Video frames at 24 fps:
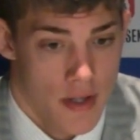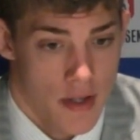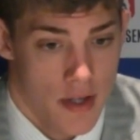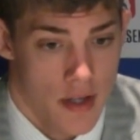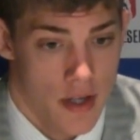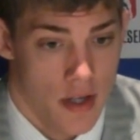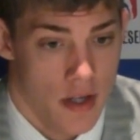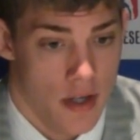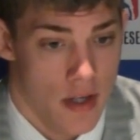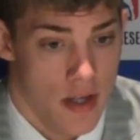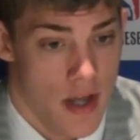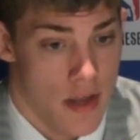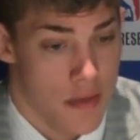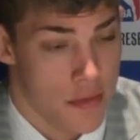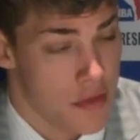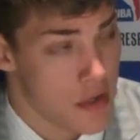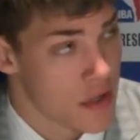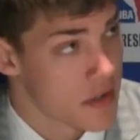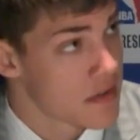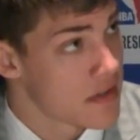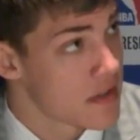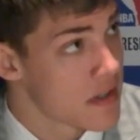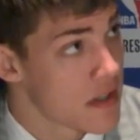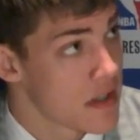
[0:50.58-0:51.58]
Uh, at
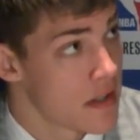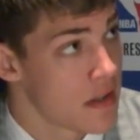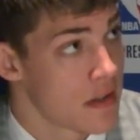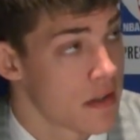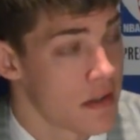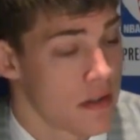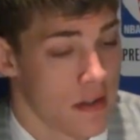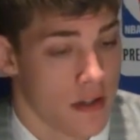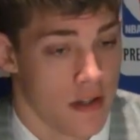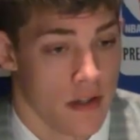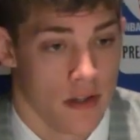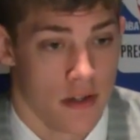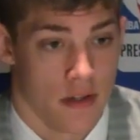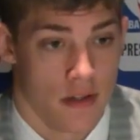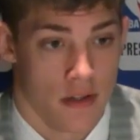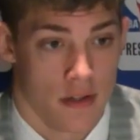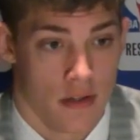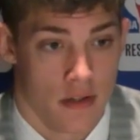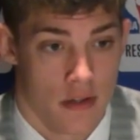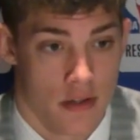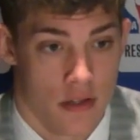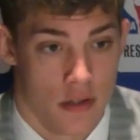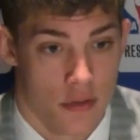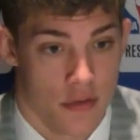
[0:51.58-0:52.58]
13,
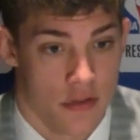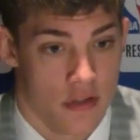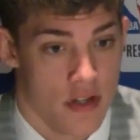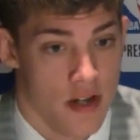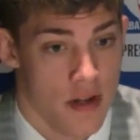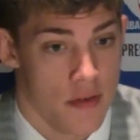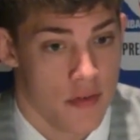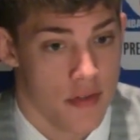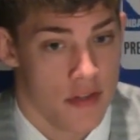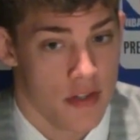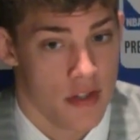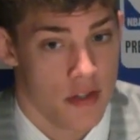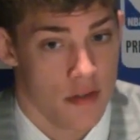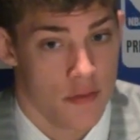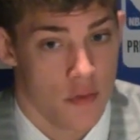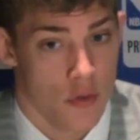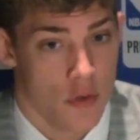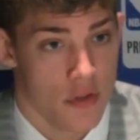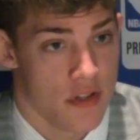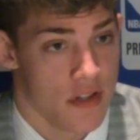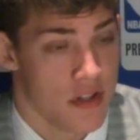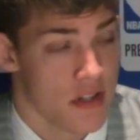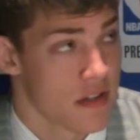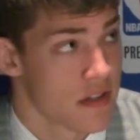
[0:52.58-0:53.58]
uh, Houston obviously has
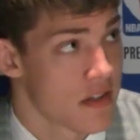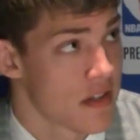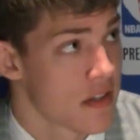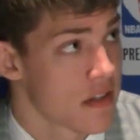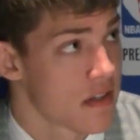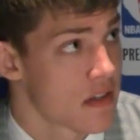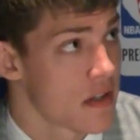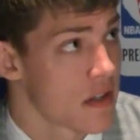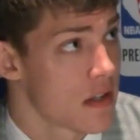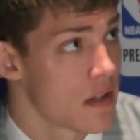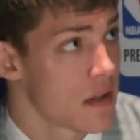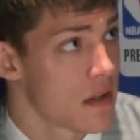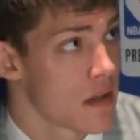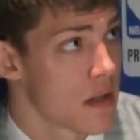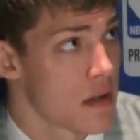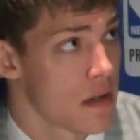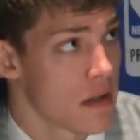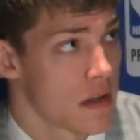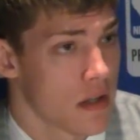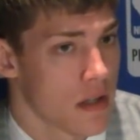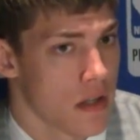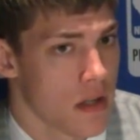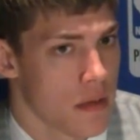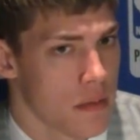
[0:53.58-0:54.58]
14 and 16.
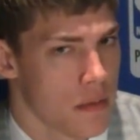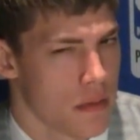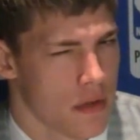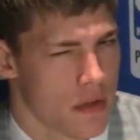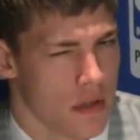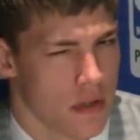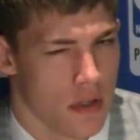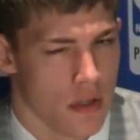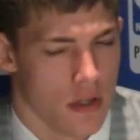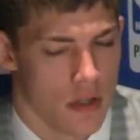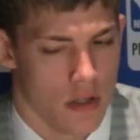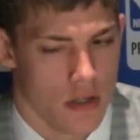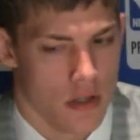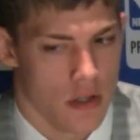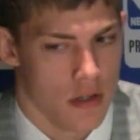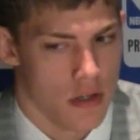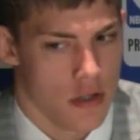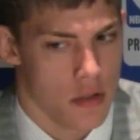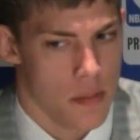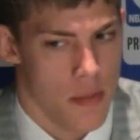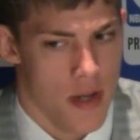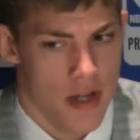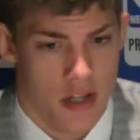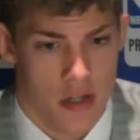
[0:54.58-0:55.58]
They I,
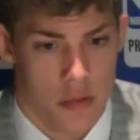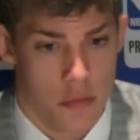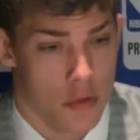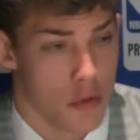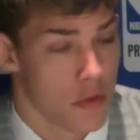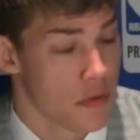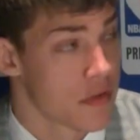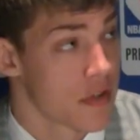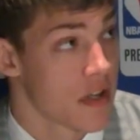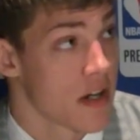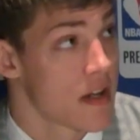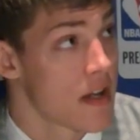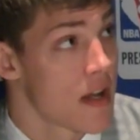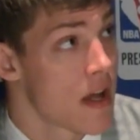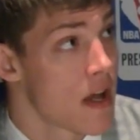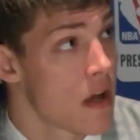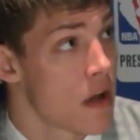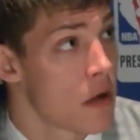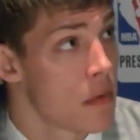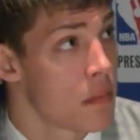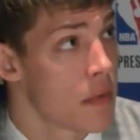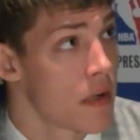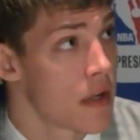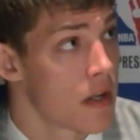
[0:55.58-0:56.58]
they're making moves right
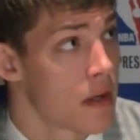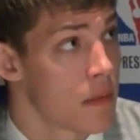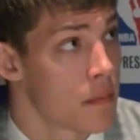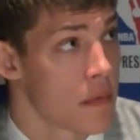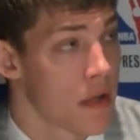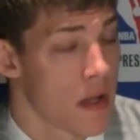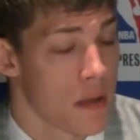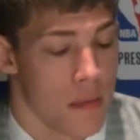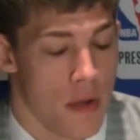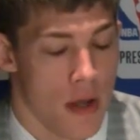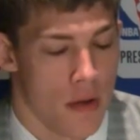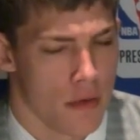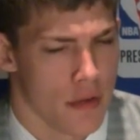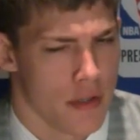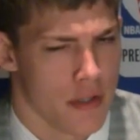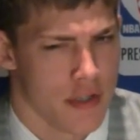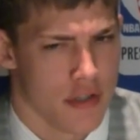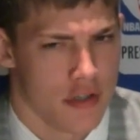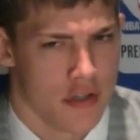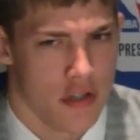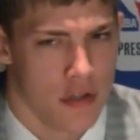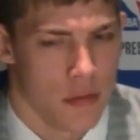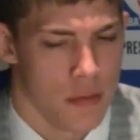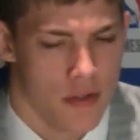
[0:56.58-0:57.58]
now, but I'm, I'm not
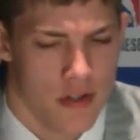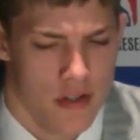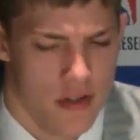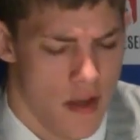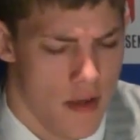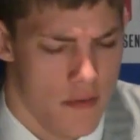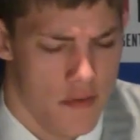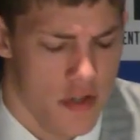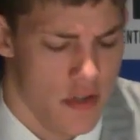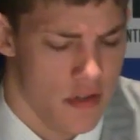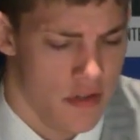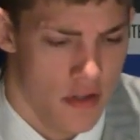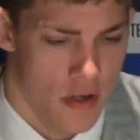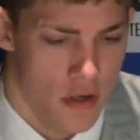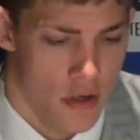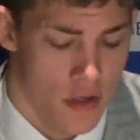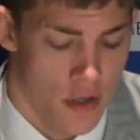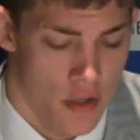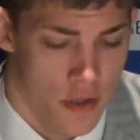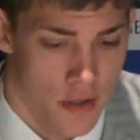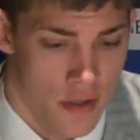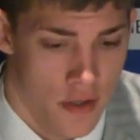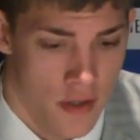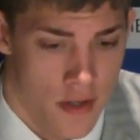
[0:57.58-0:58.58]
really sure. But I've just
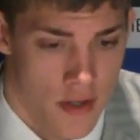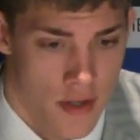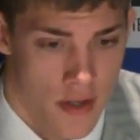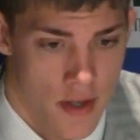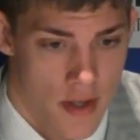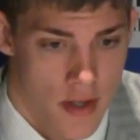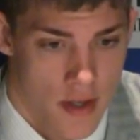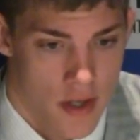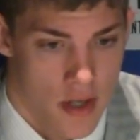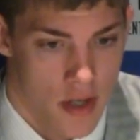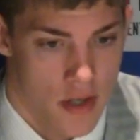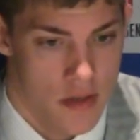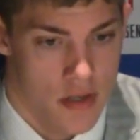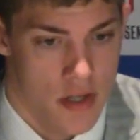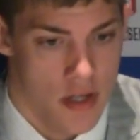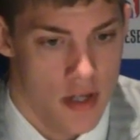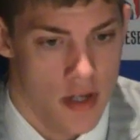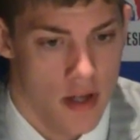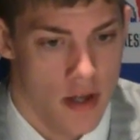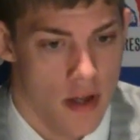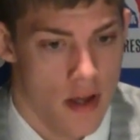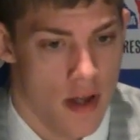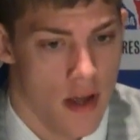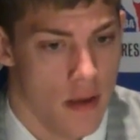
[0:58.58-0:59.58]
heard, and
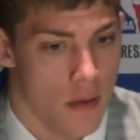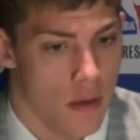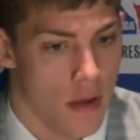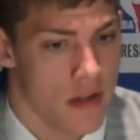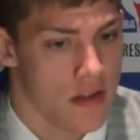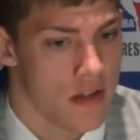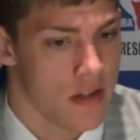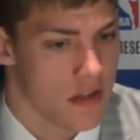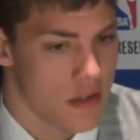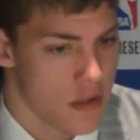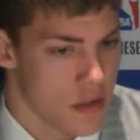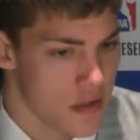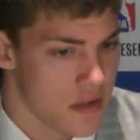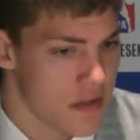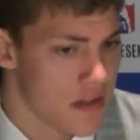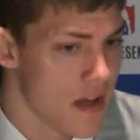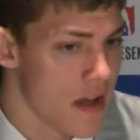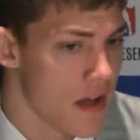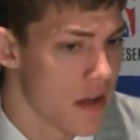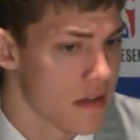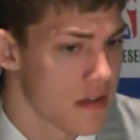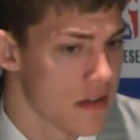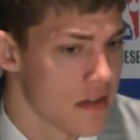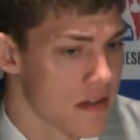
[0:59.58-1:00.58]
then I, I did go to
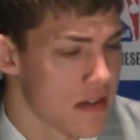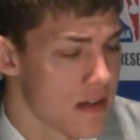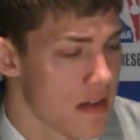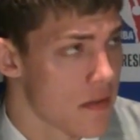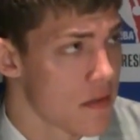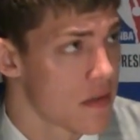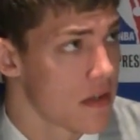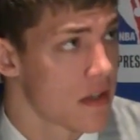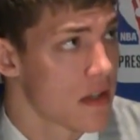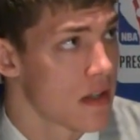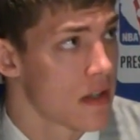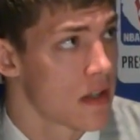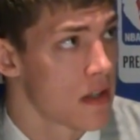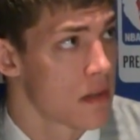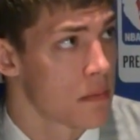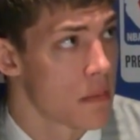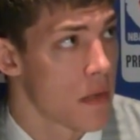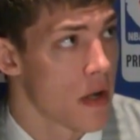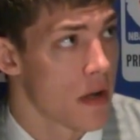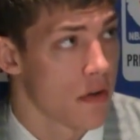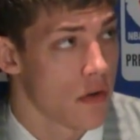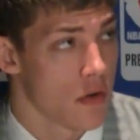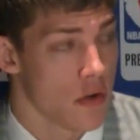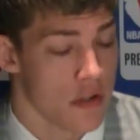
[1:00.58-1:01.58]
Dallas at 17,
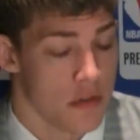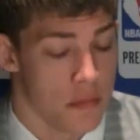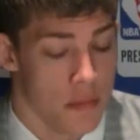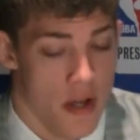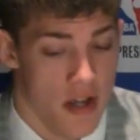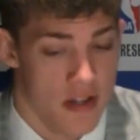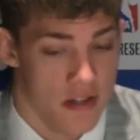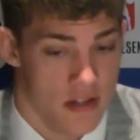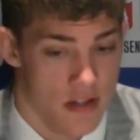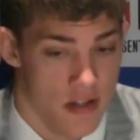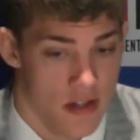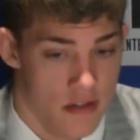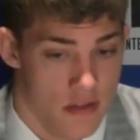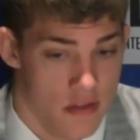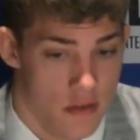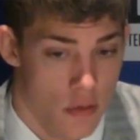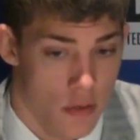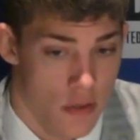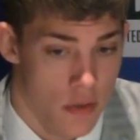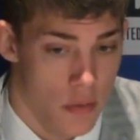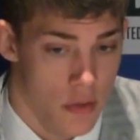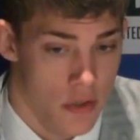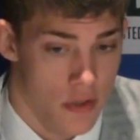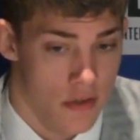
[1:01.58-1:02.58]
and of course Boston has
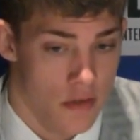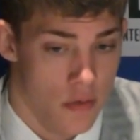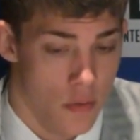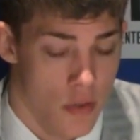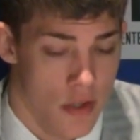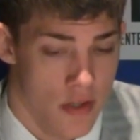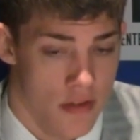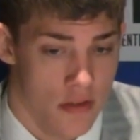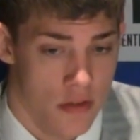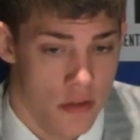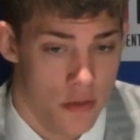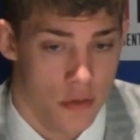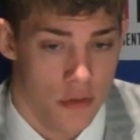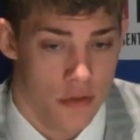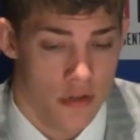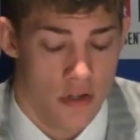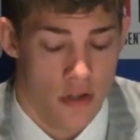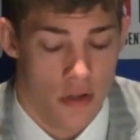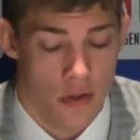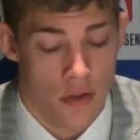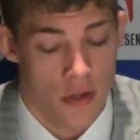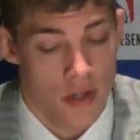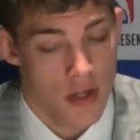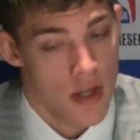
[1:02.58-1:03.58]
21 and 22.
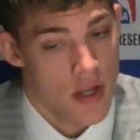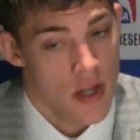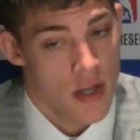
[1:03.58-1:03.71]
So you